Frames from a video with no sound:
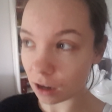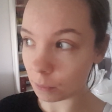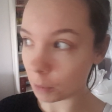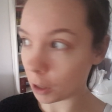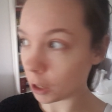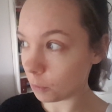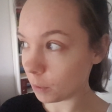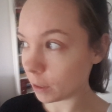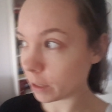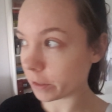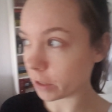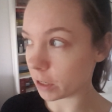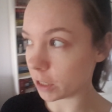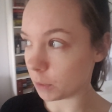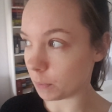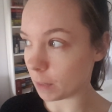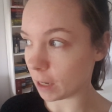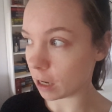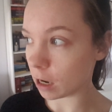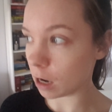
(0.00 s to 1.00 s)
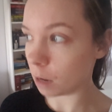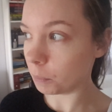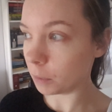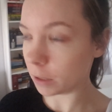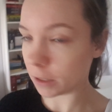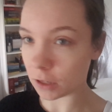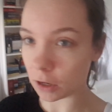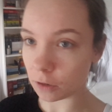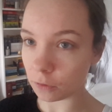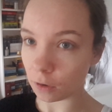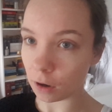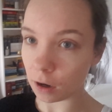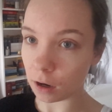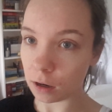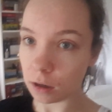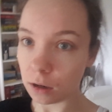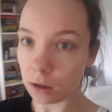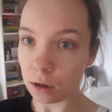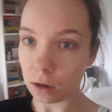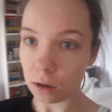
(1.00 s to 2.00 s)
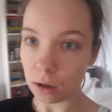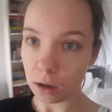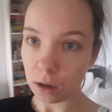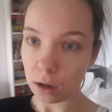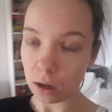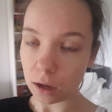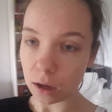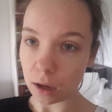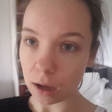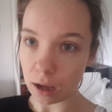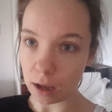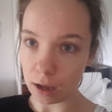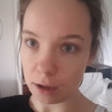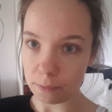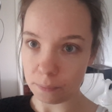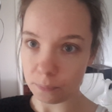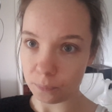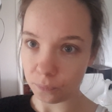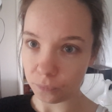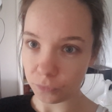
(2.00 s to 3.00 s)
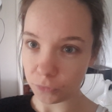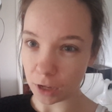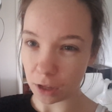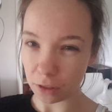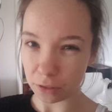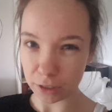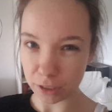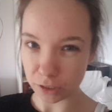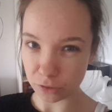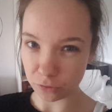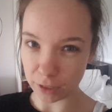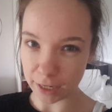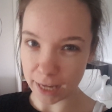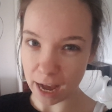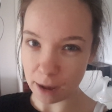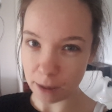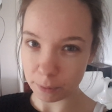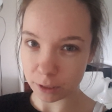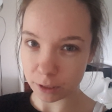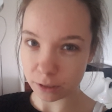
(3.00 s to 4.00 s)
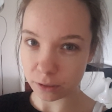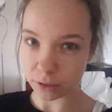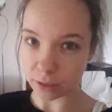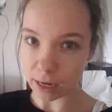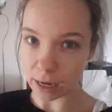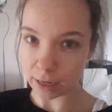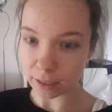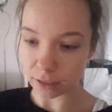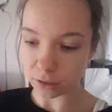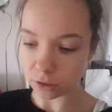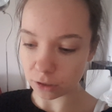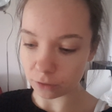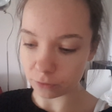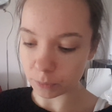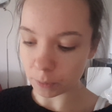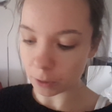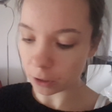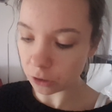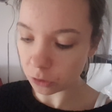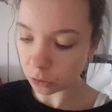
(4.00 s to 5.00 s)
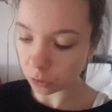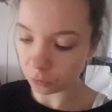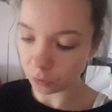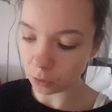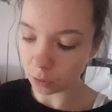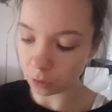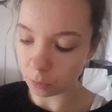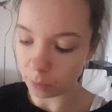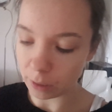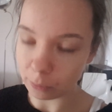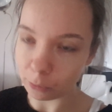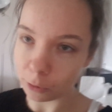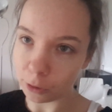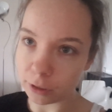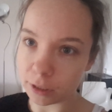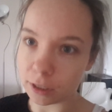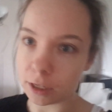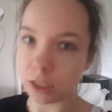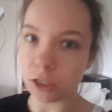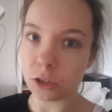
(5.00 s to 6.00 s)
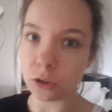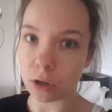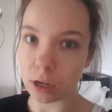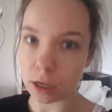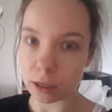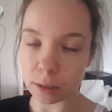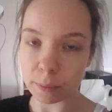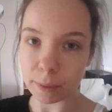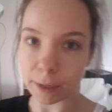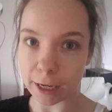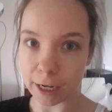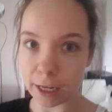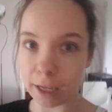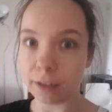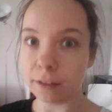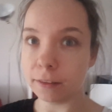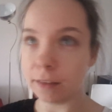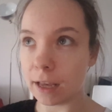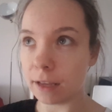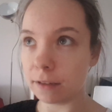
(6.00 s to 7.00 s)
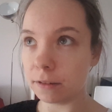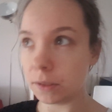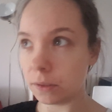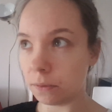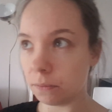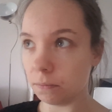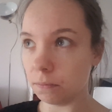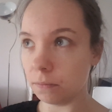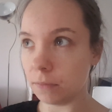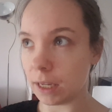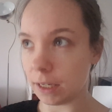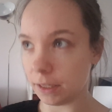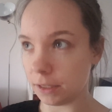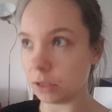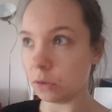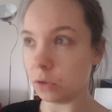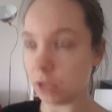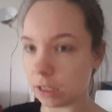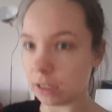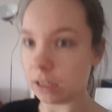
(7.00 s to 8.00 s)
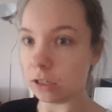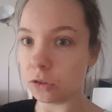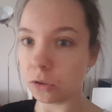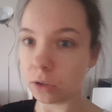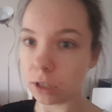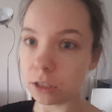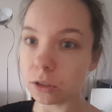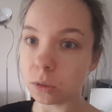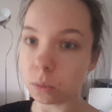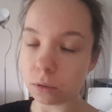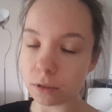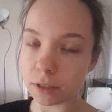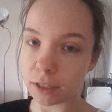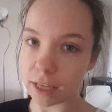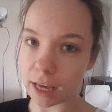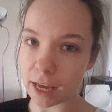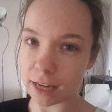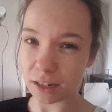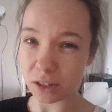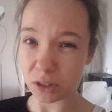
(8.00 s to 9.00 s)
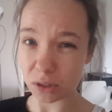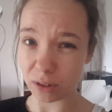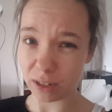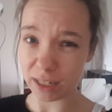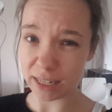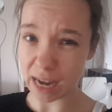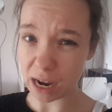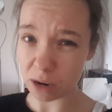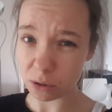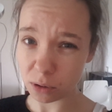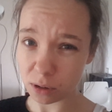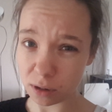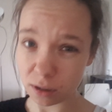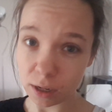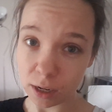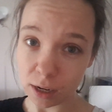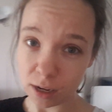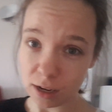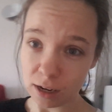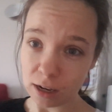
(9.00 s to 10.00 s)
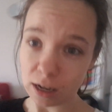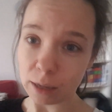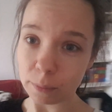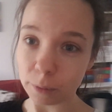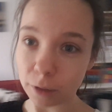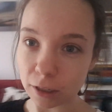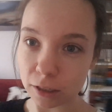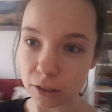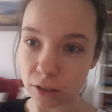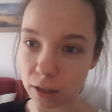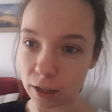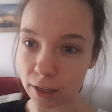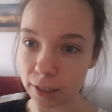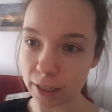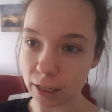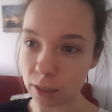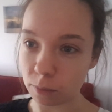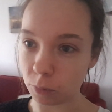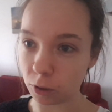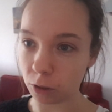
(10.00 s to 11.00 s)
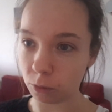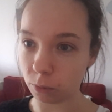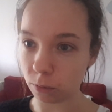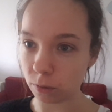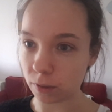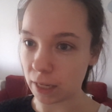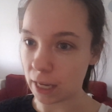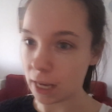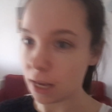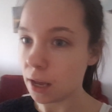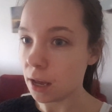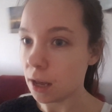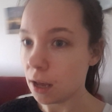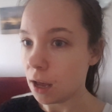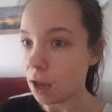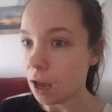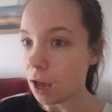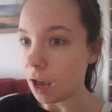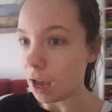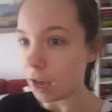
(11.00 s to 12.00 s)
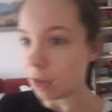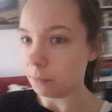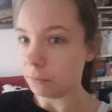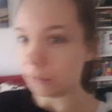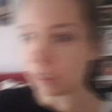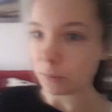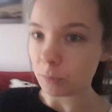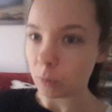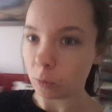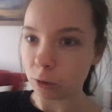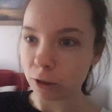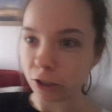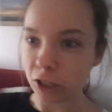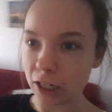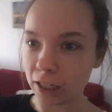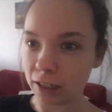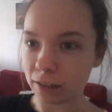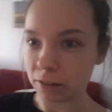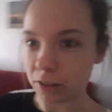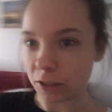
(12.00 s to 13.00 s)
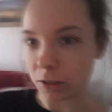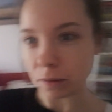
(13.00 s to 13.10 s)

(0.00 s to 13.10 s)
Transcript: I'm hoping it's going to pick up, but so far nothing has really happened, and I've spoken to a few other people who didn't enjoy it in the beginning, and they still didn't enjoy it towards the end, so I doubt I'm going to like it, but we'll see. There's my washing.